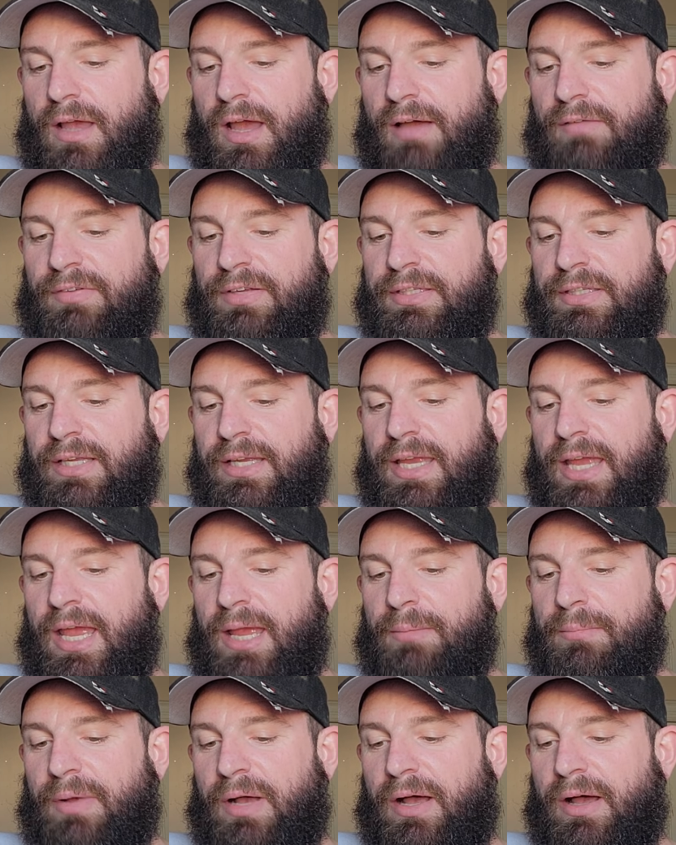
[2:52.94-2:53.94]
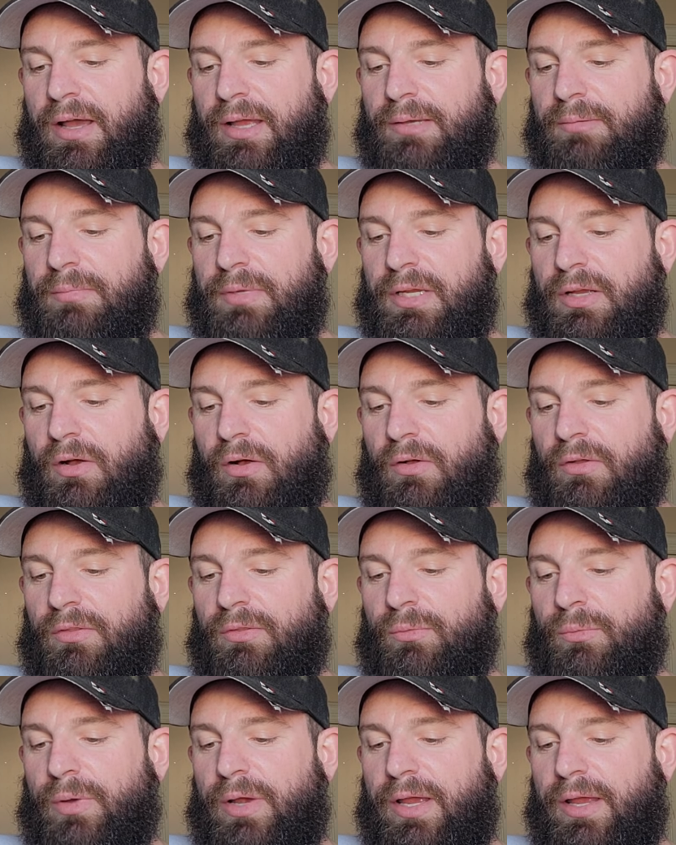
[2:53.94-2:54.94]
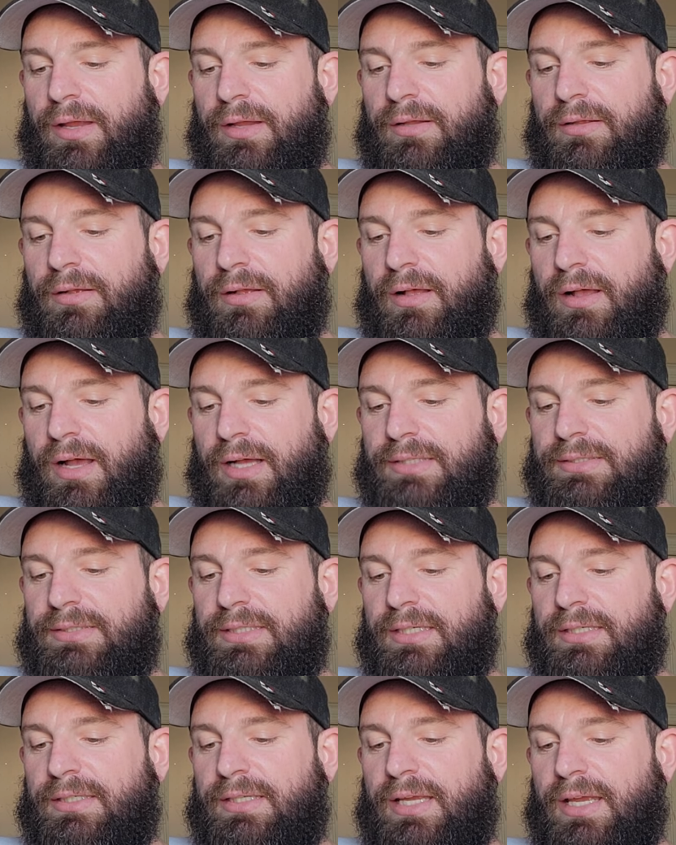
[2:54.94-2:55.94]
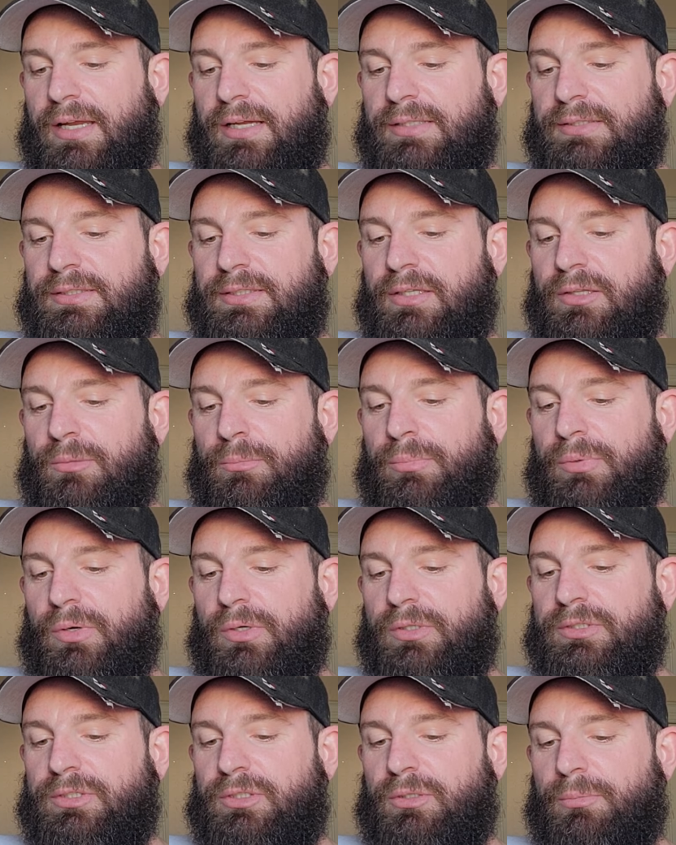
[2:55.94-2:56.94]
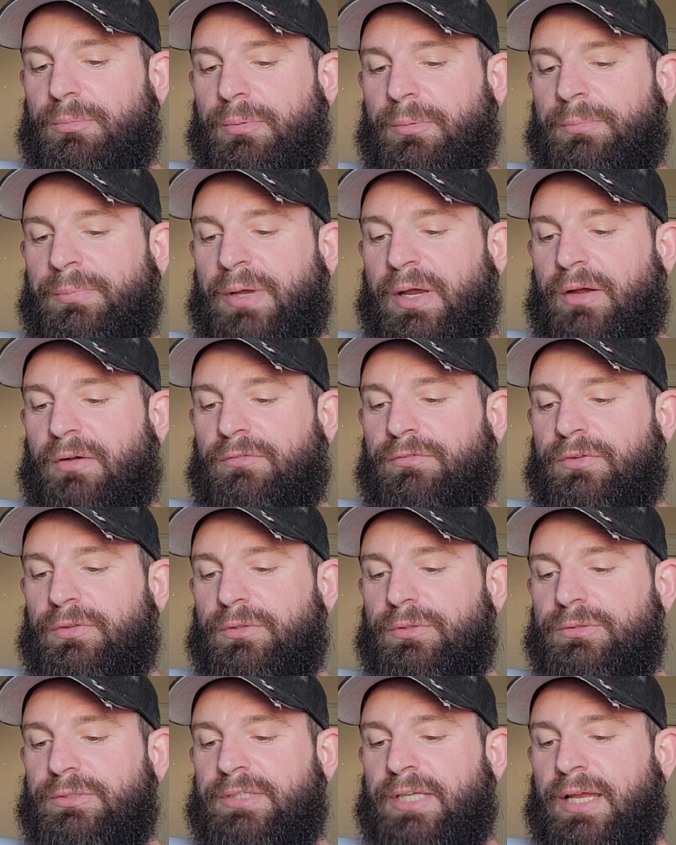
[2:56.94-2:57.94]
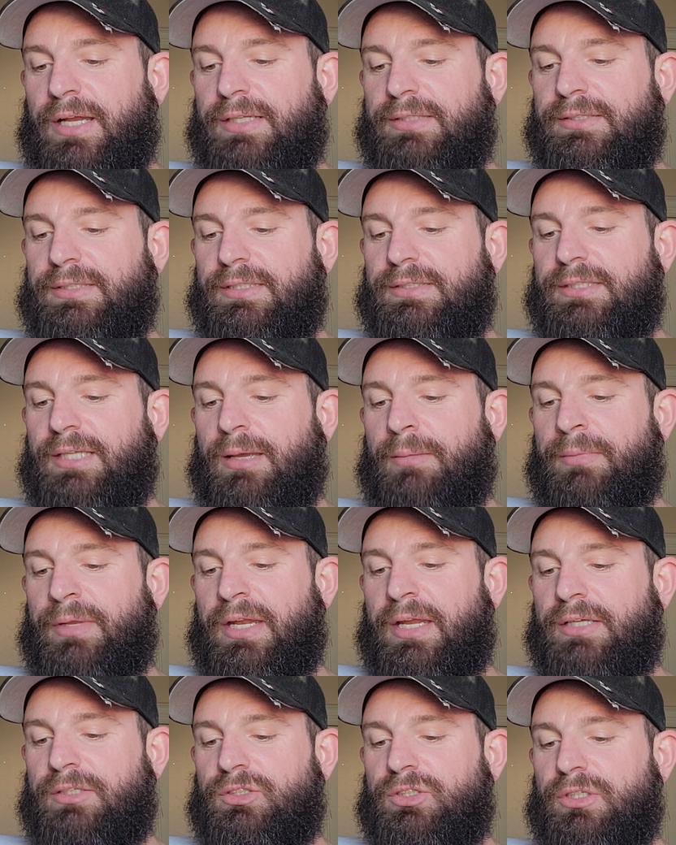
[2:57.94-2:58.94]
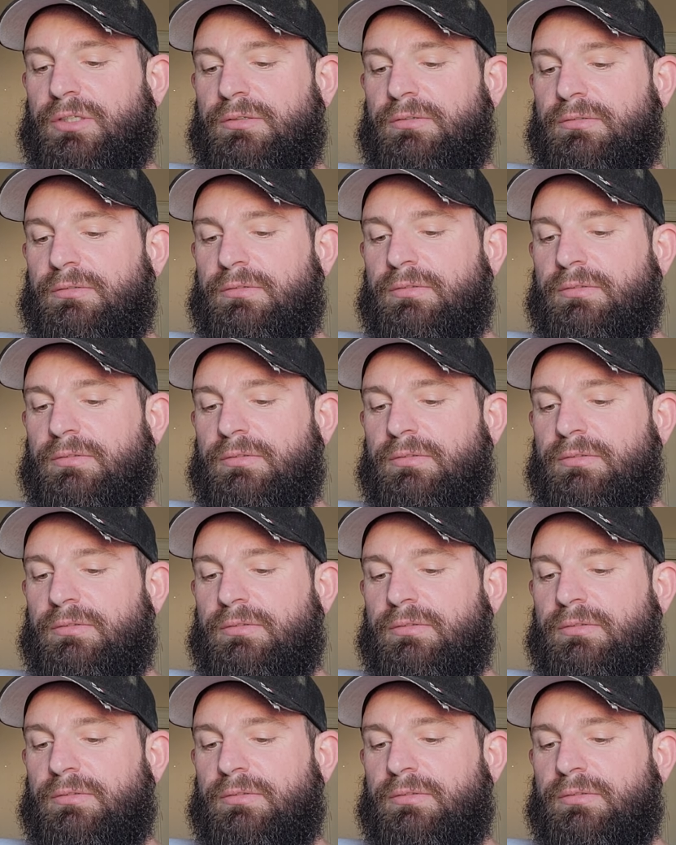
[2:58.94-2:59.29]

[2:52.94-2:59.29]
Having the gang behind me all the way, I did get into the books to prepare for the lieutenant's examination.